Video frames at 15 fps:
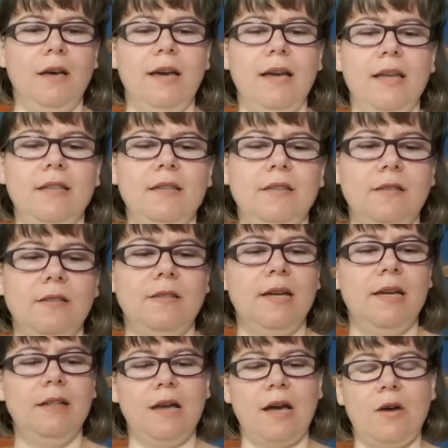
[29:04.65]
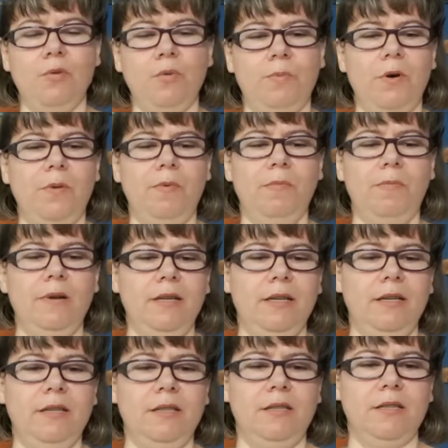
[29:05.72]
And then I will
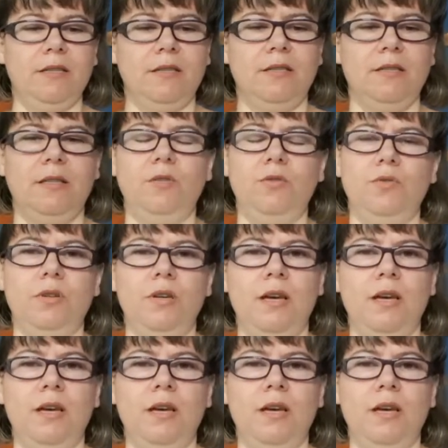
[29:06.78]
probably just sit